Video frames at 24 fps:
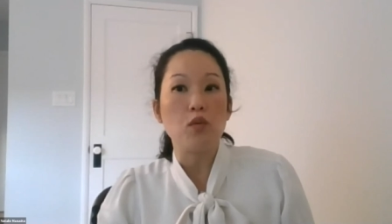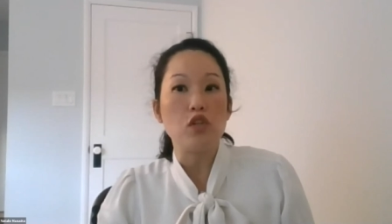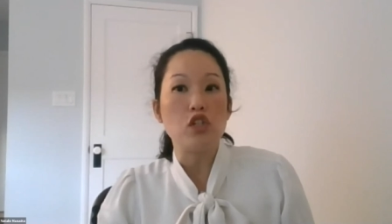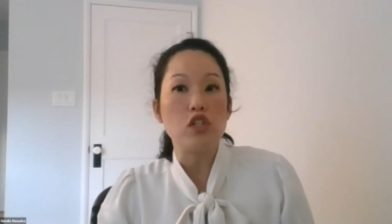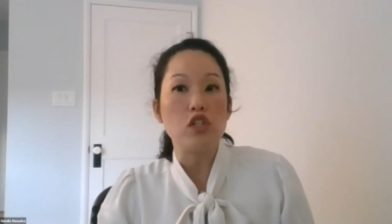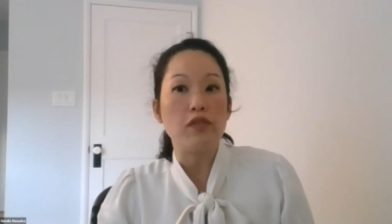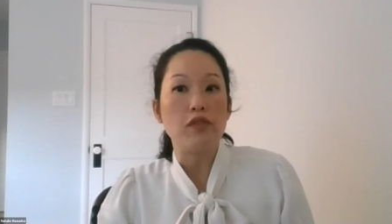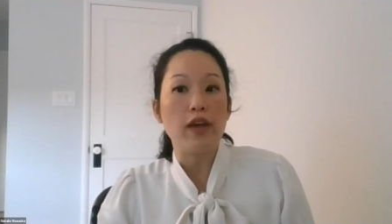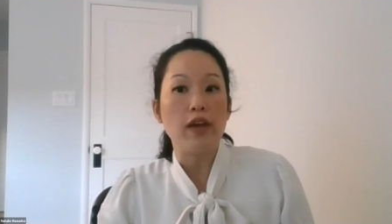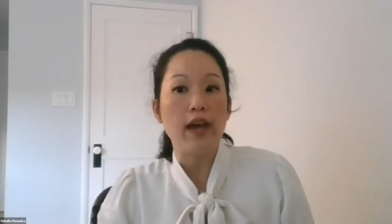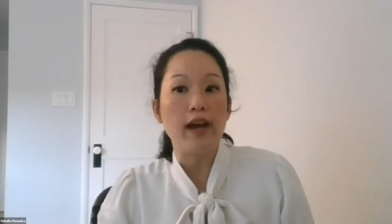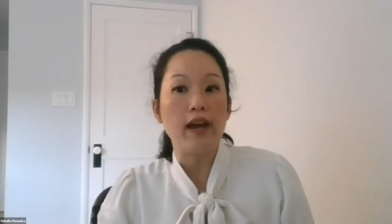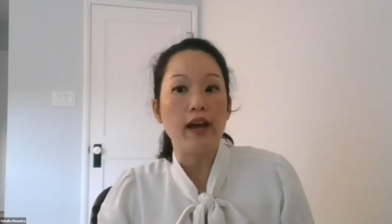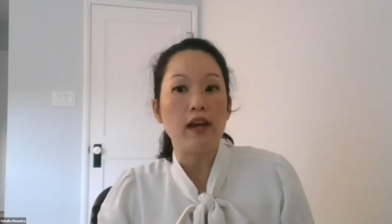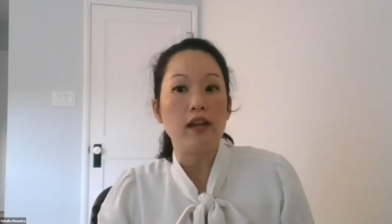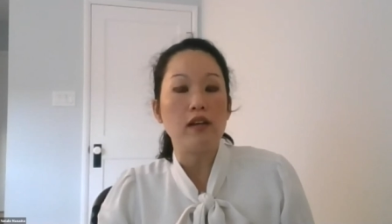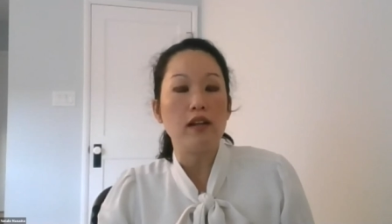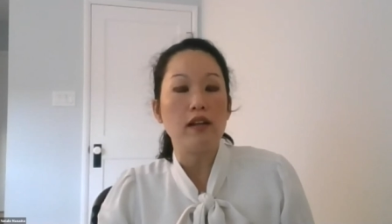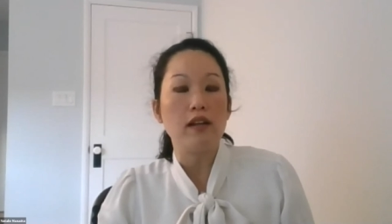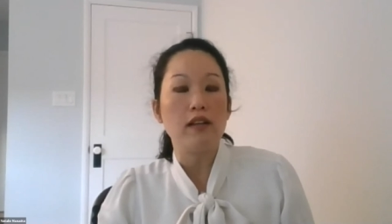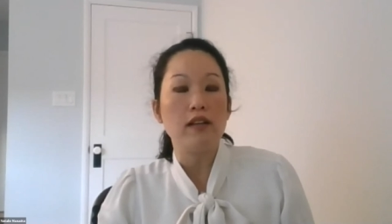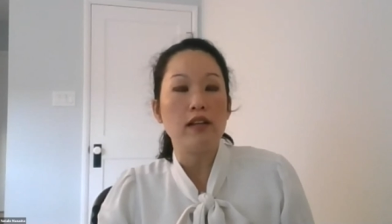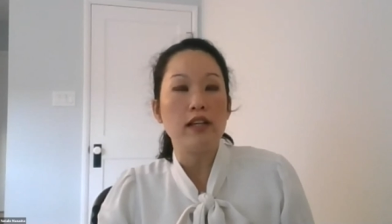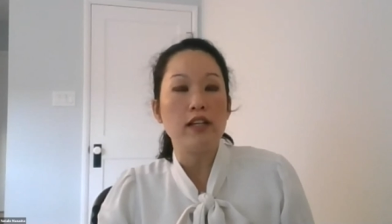which have had
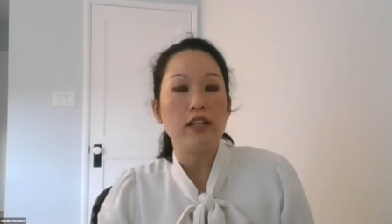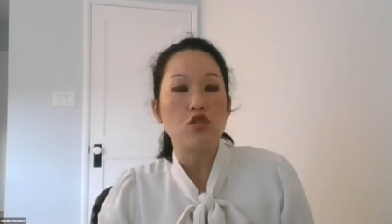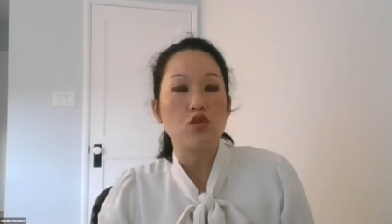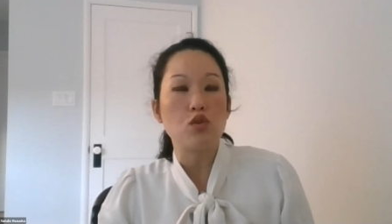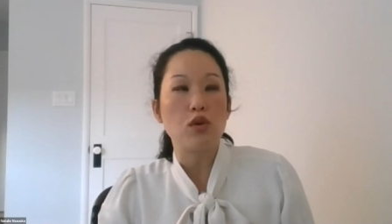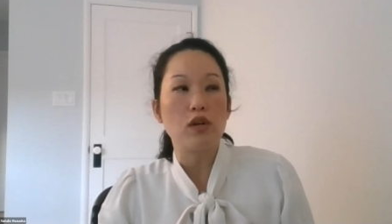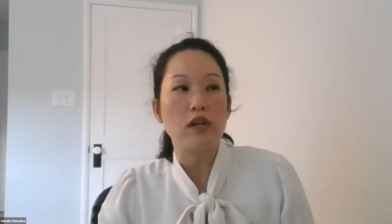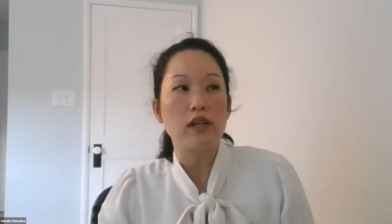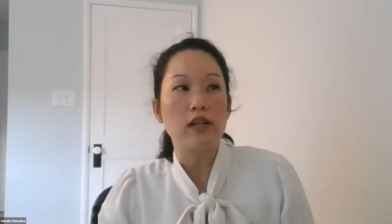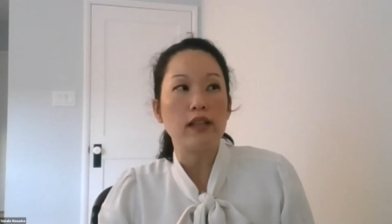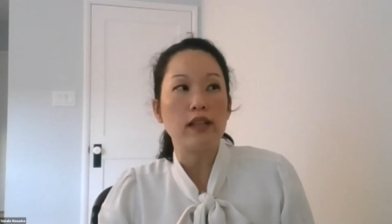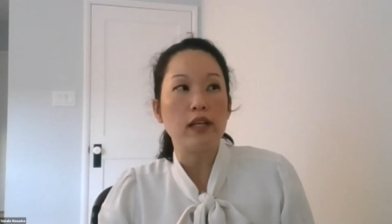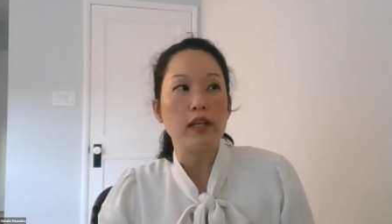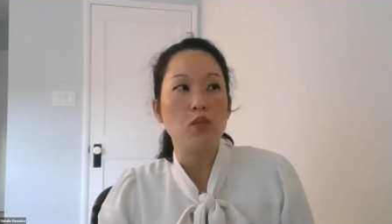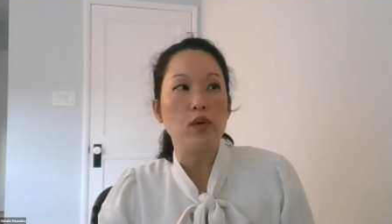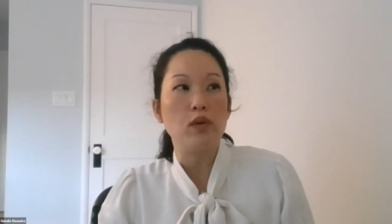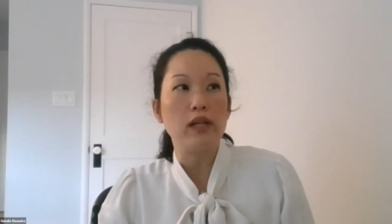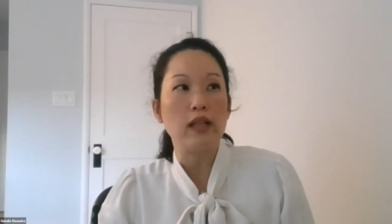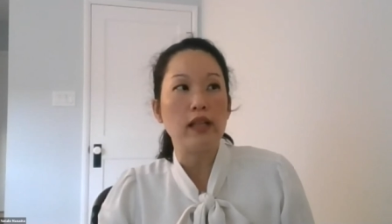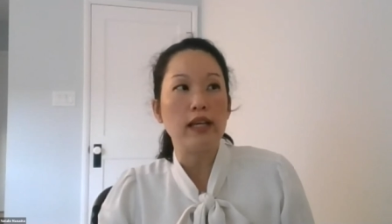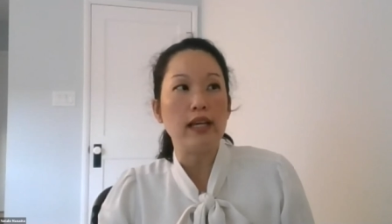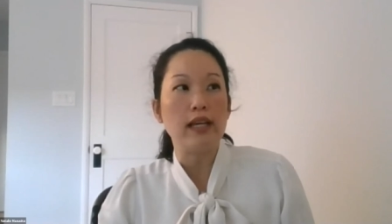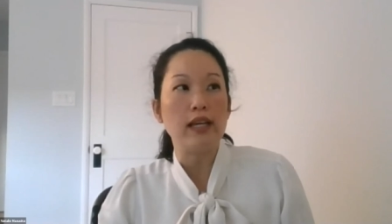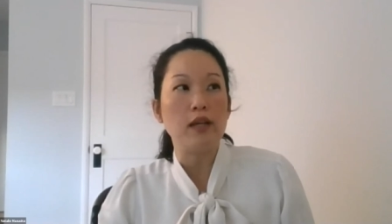historically
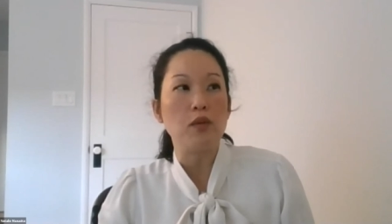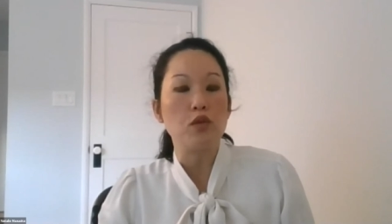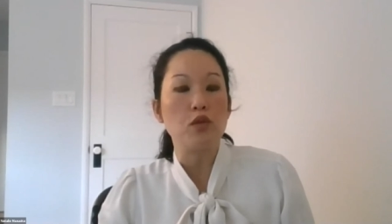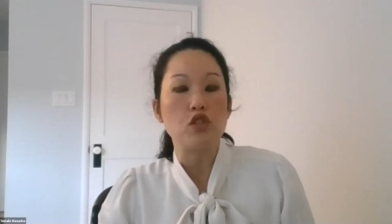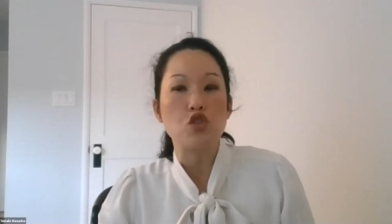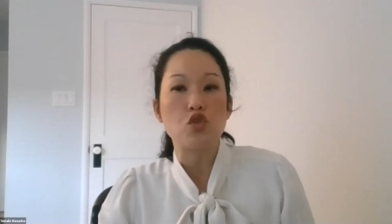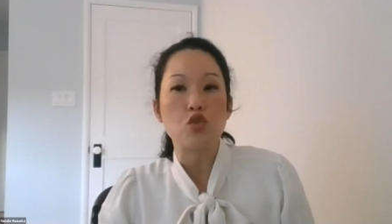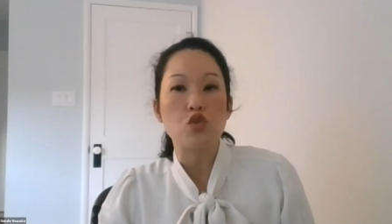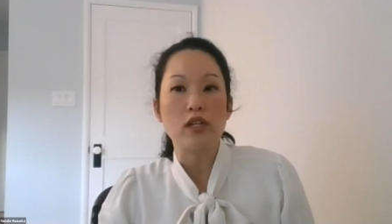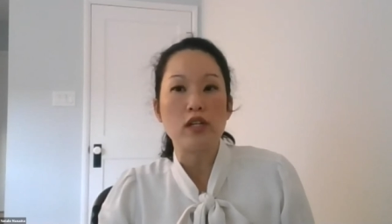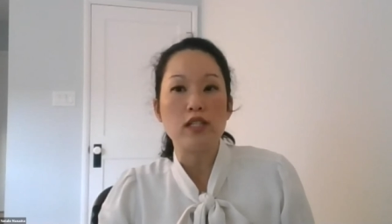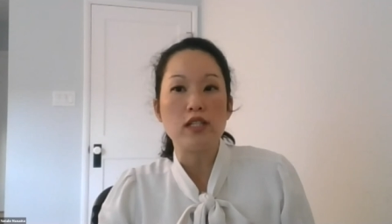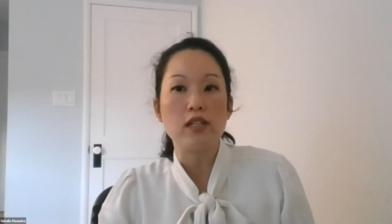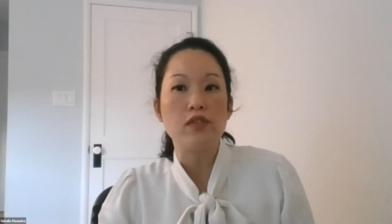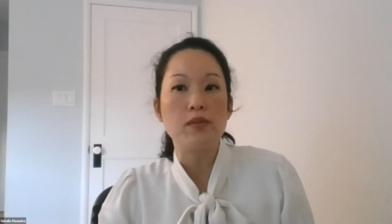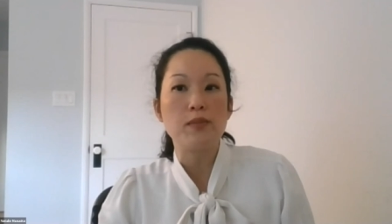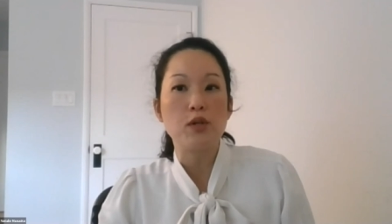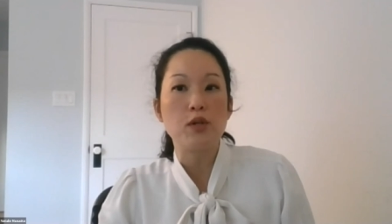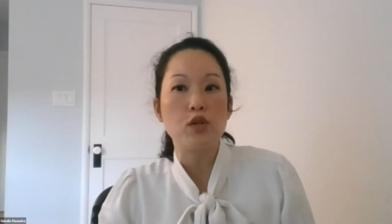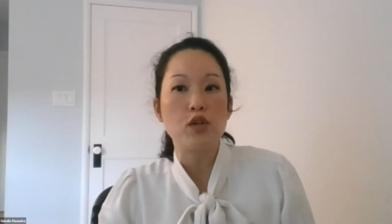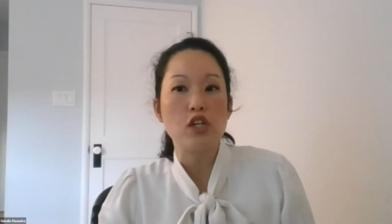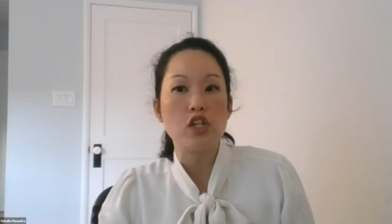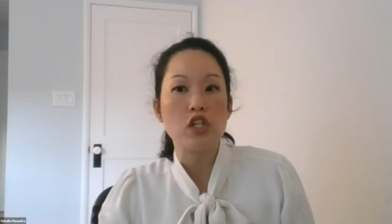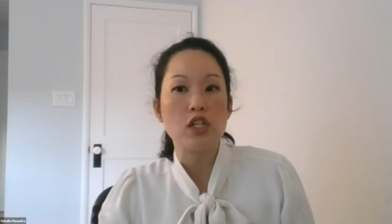really restrictive
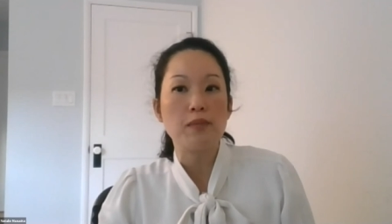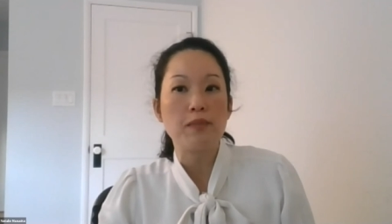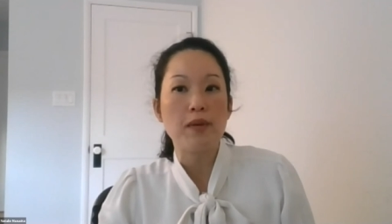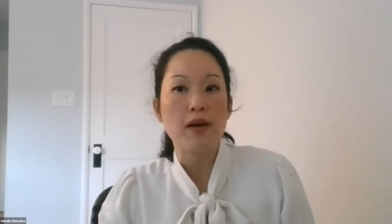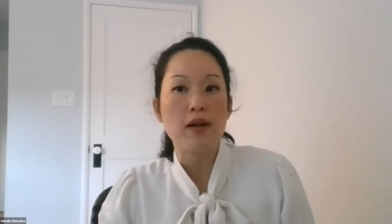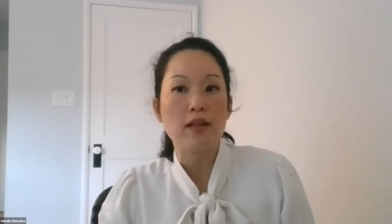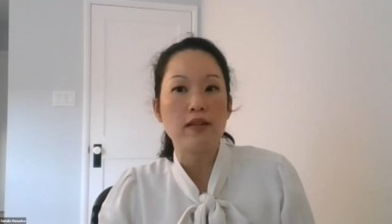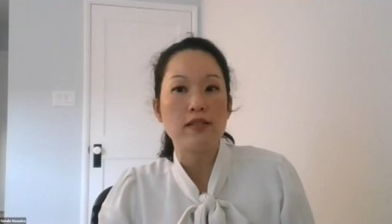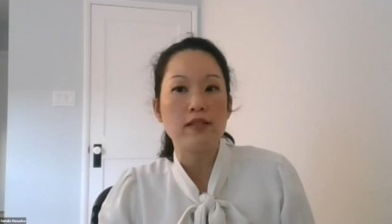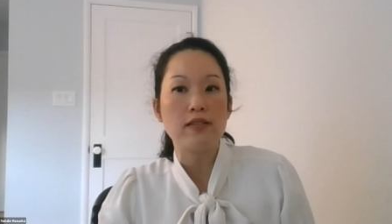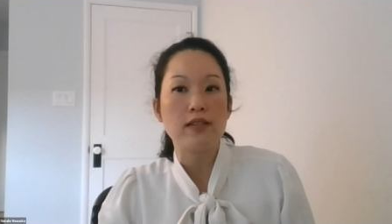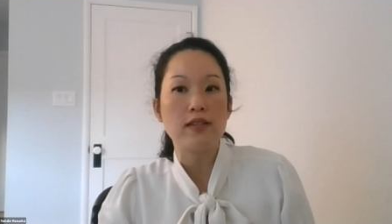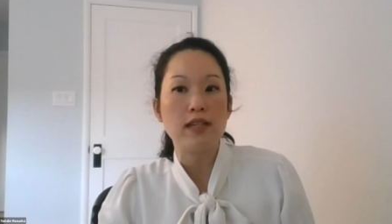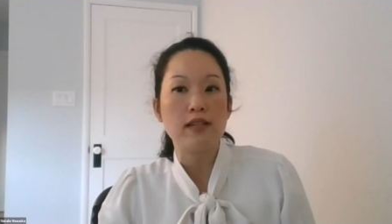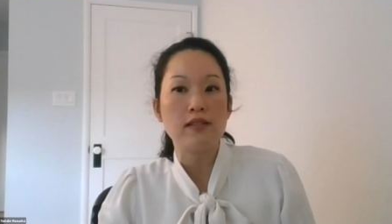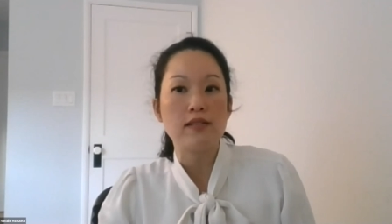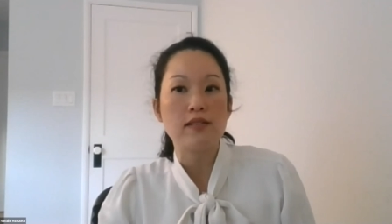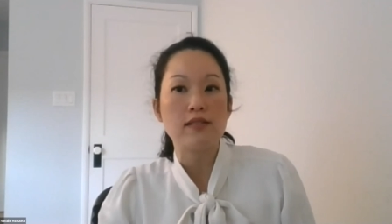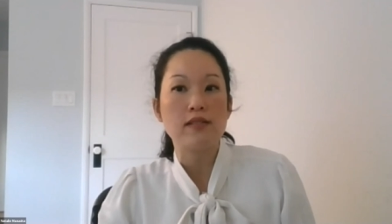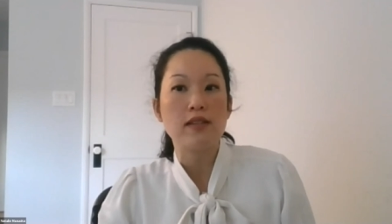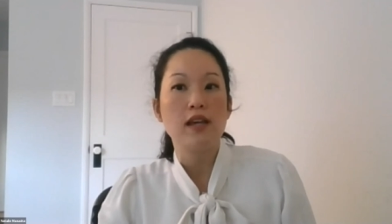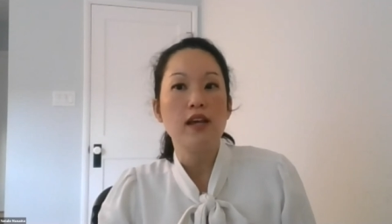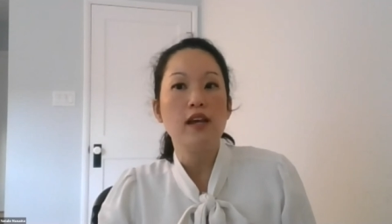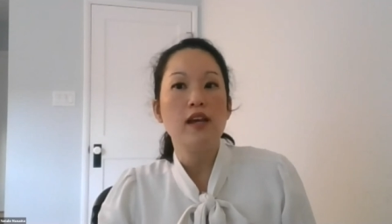immigration
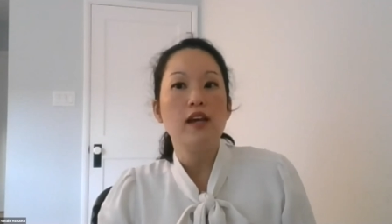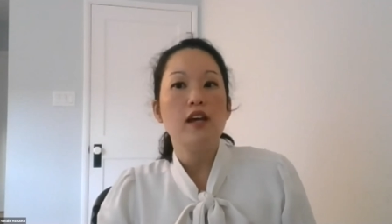policies,